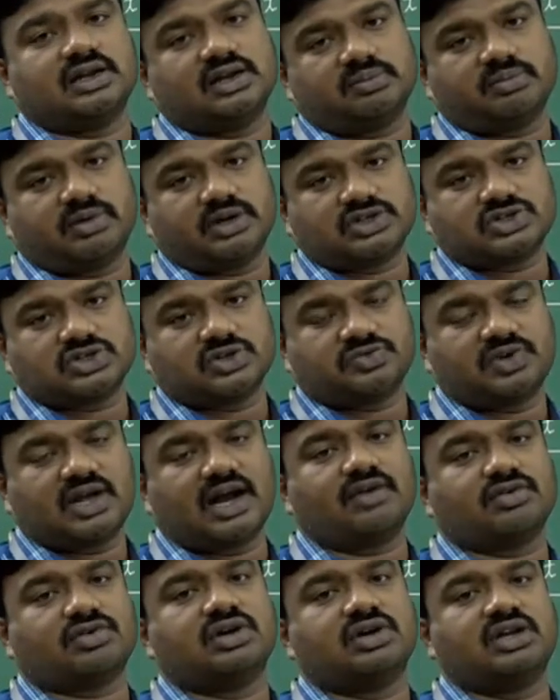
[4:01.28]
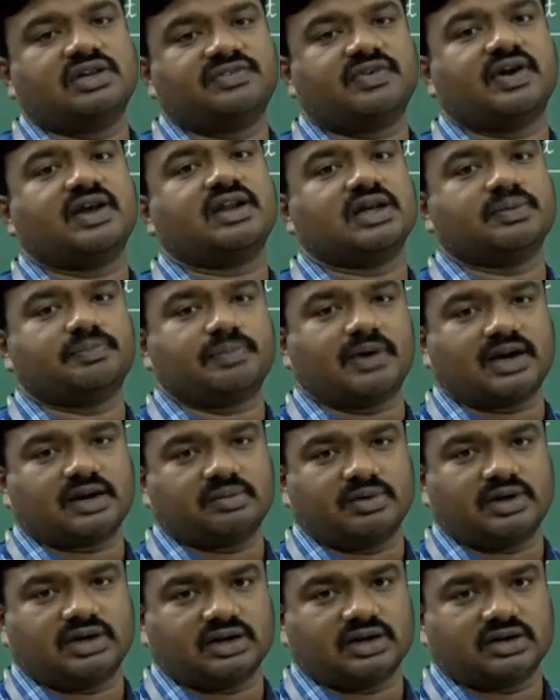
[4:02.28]
limit. So we have to define a
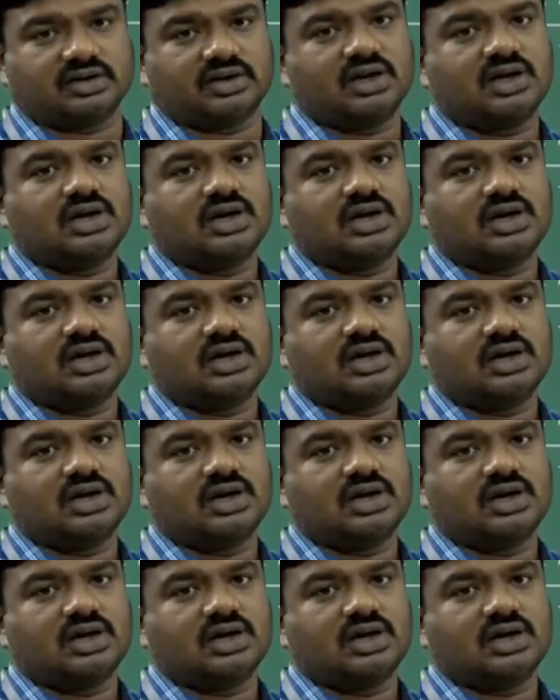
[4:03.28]
parameter.